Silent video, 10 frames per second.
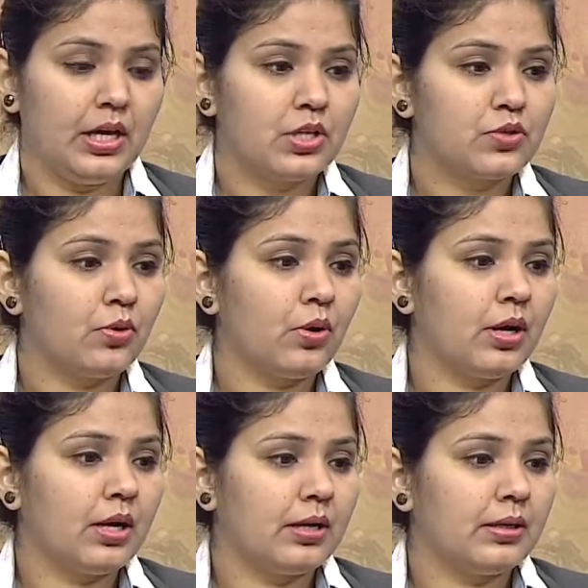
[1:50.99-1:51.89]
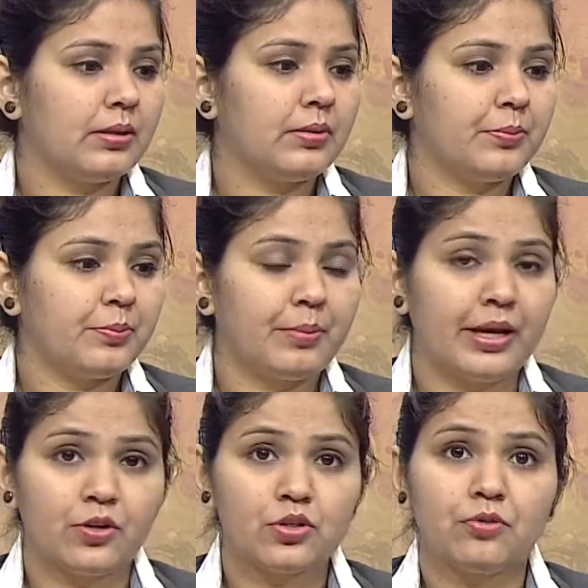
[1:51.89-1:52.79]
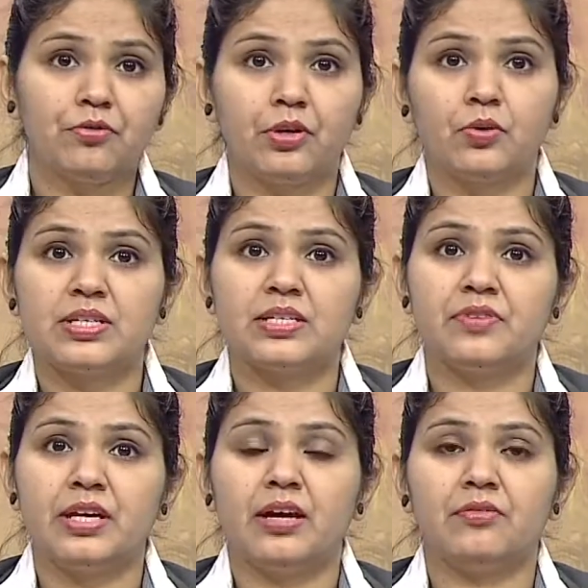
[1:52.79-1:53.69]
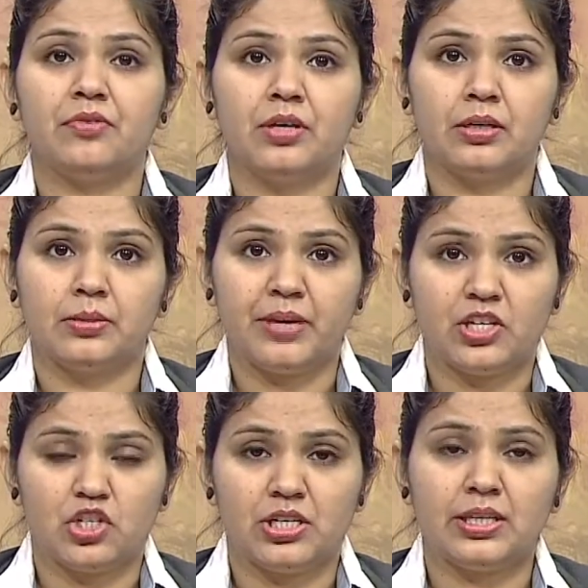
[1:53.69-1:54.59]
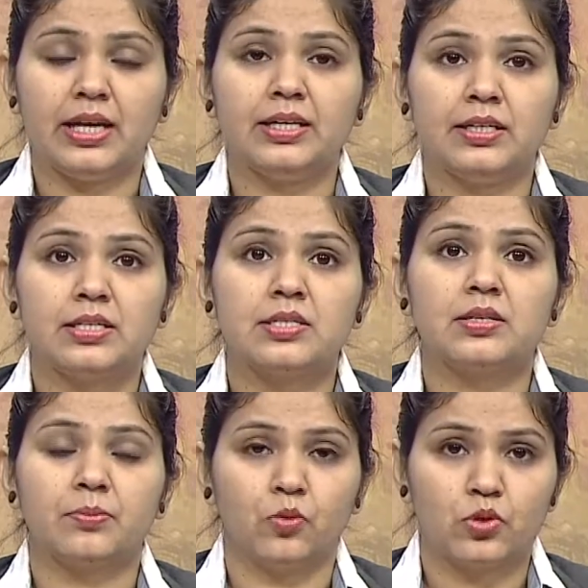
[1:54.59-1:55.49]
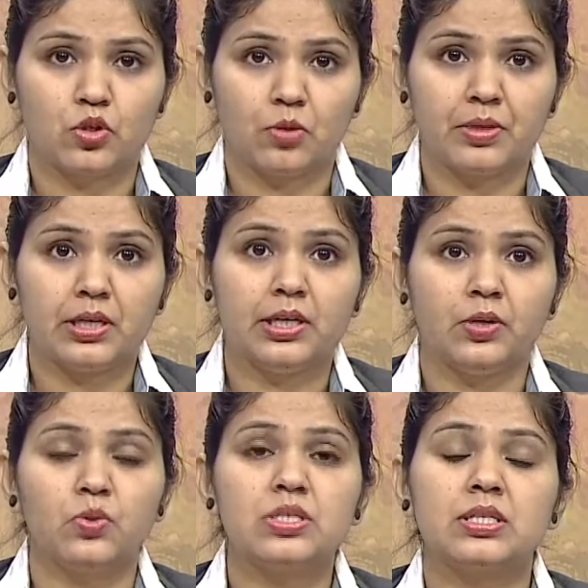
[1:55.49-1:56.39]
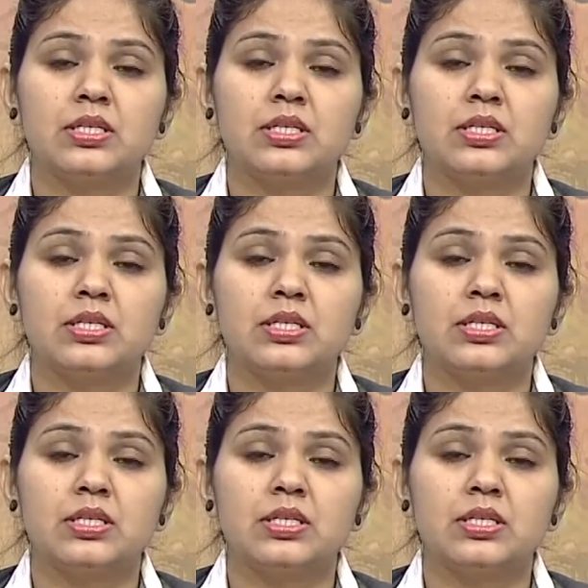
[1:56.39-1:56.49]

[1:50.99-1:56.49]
So Microsoft Windows, as we have mentioned, that it is most commonly used.